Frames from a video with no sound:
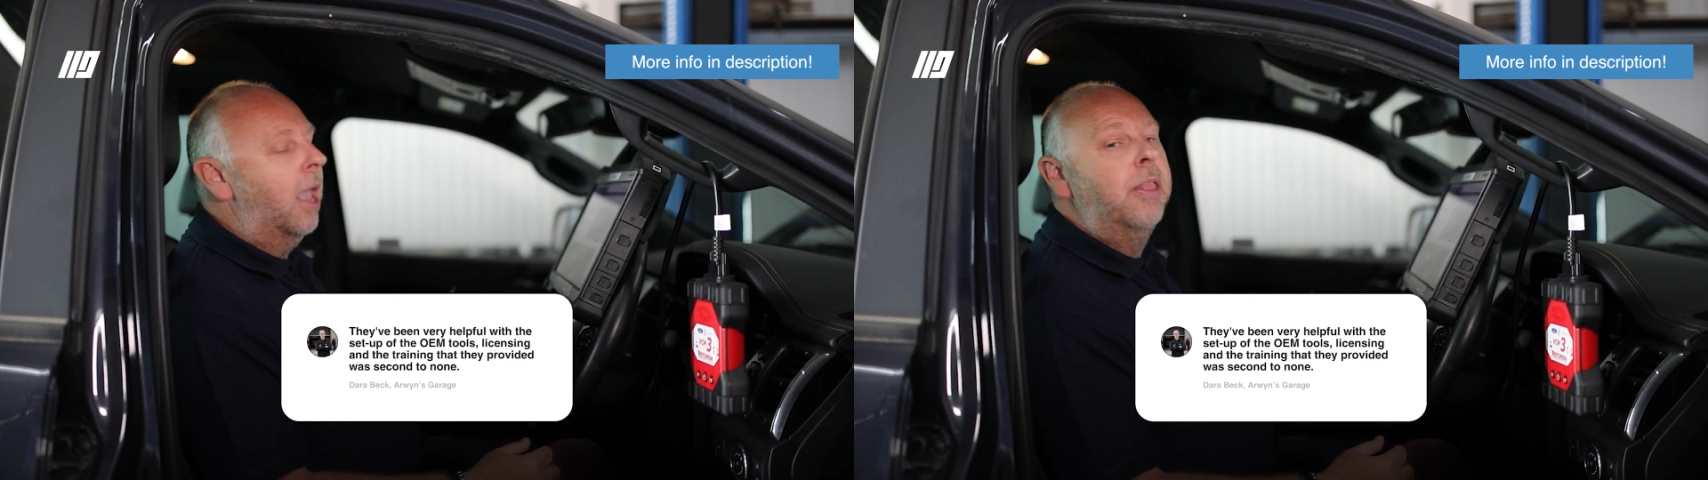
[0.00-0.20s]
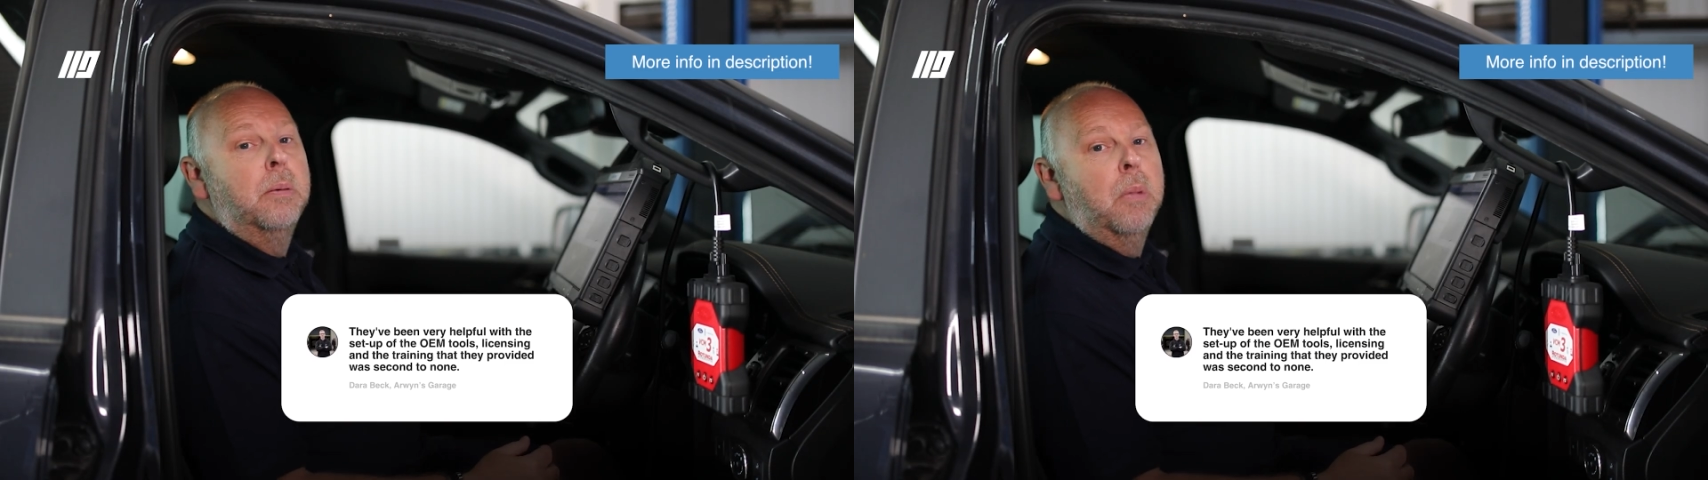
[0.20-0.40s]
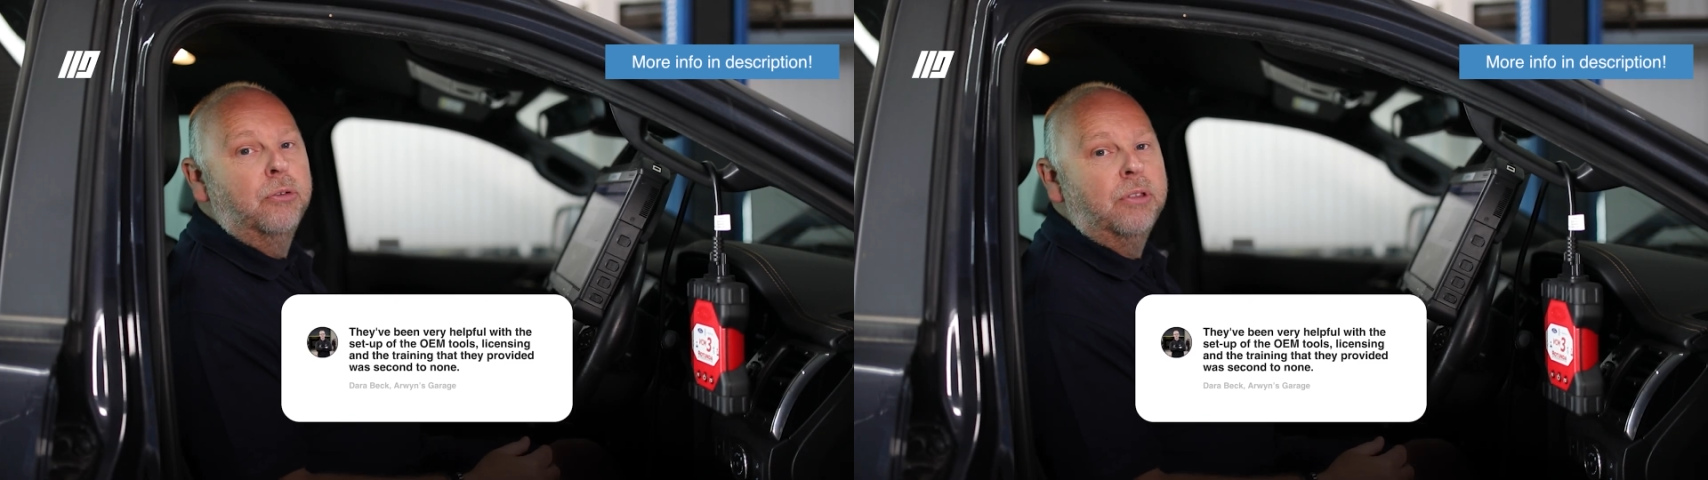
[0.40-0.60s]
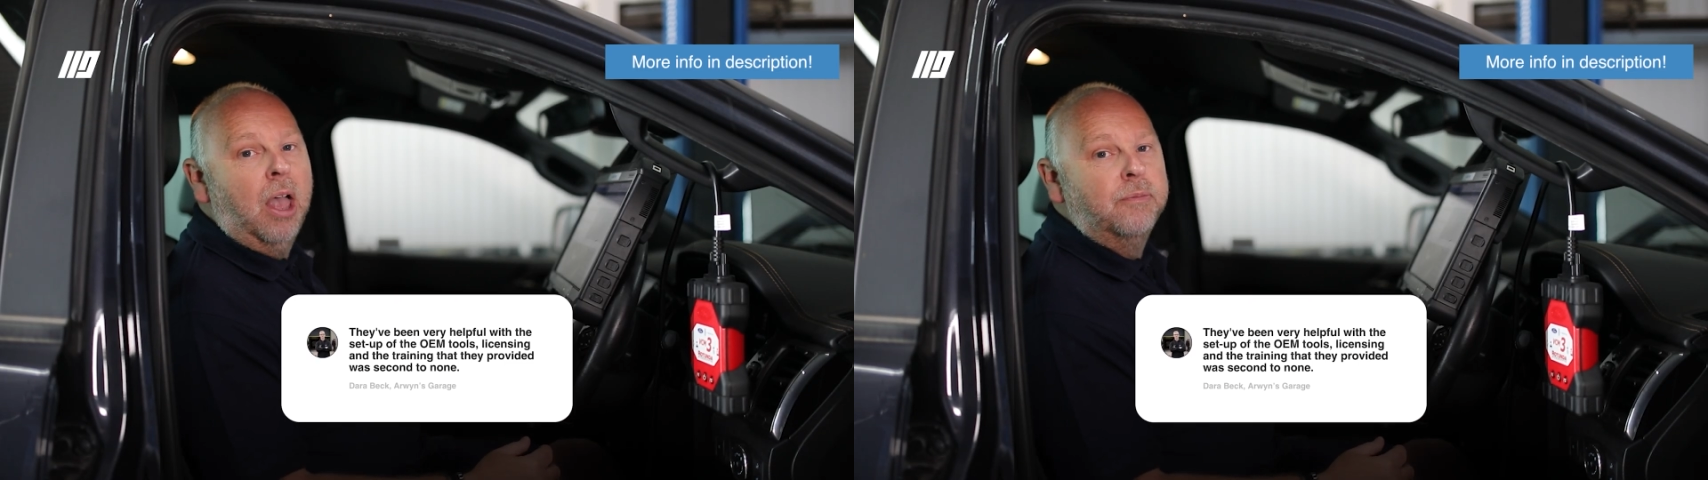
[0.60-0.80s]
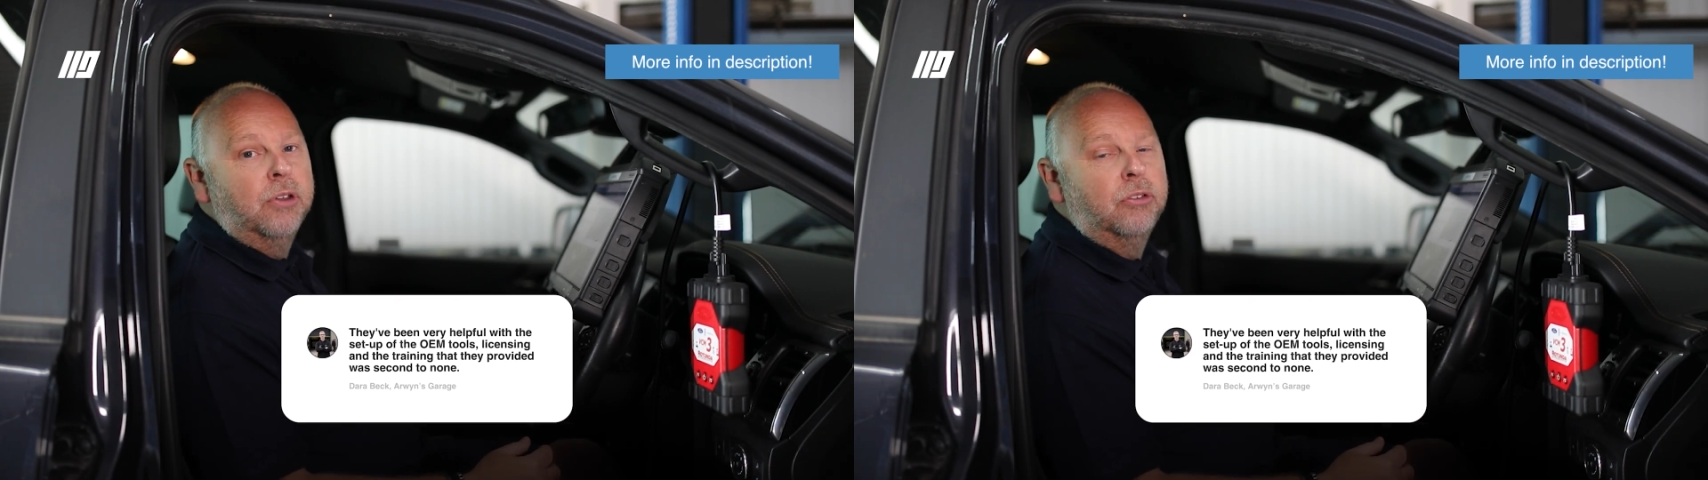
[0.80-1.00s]
getting the
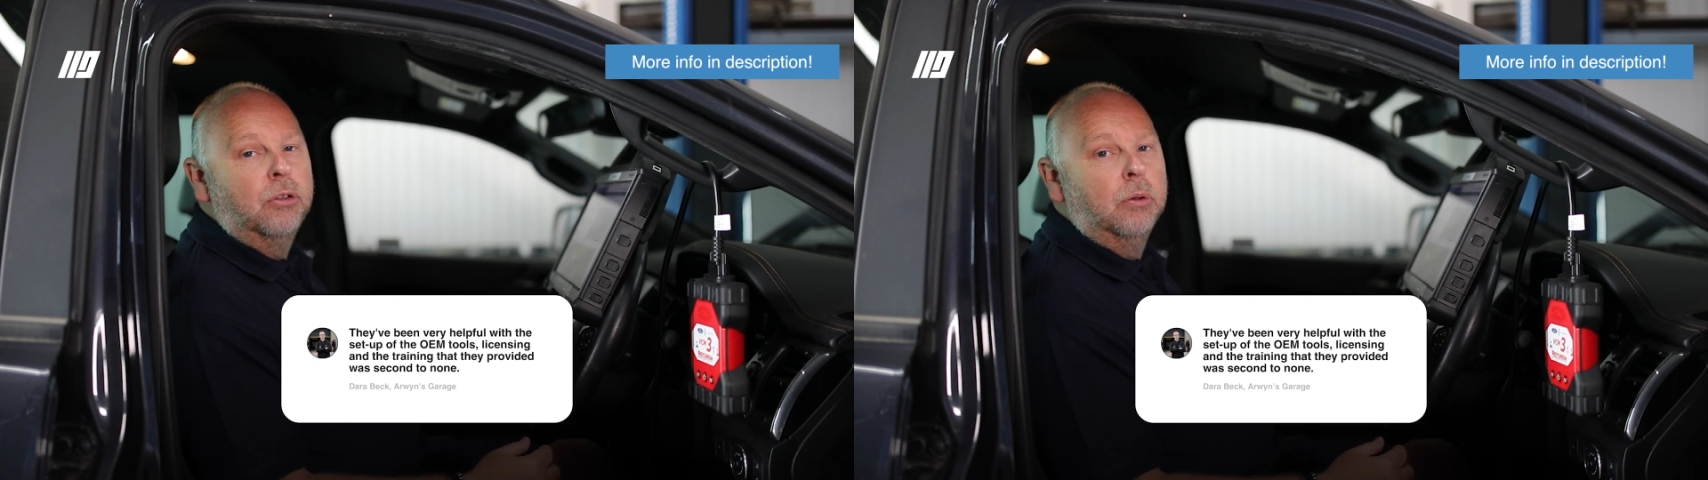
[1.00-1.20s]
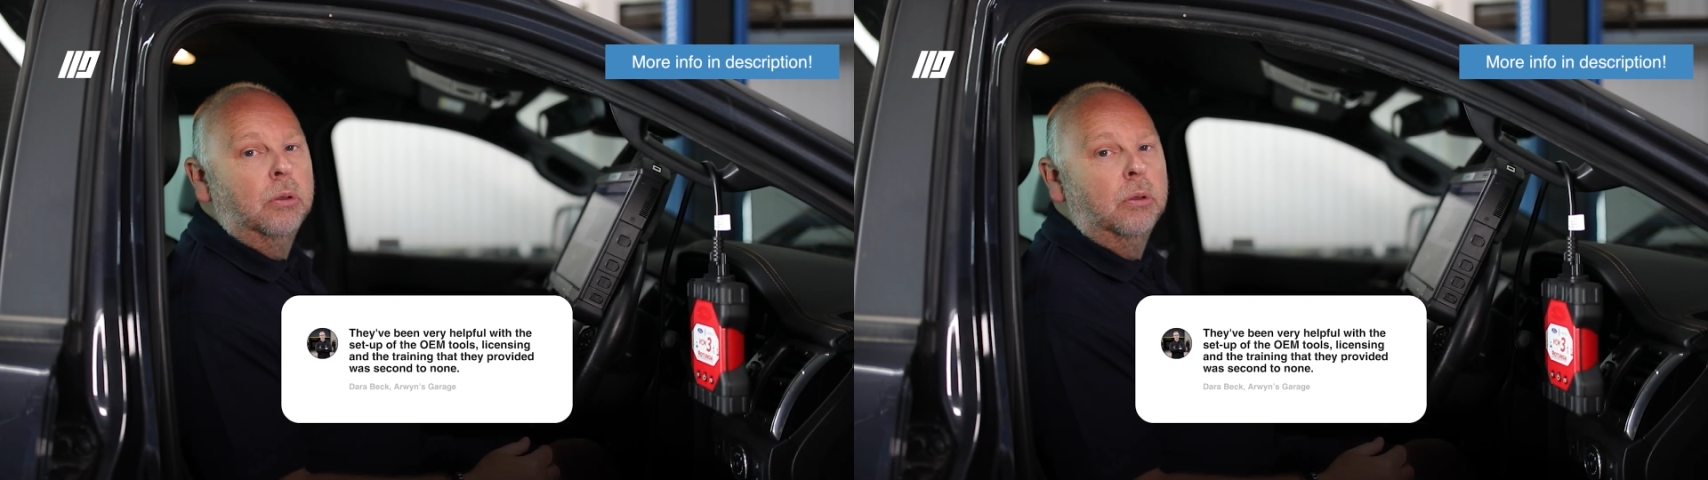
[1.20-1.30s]
most out of your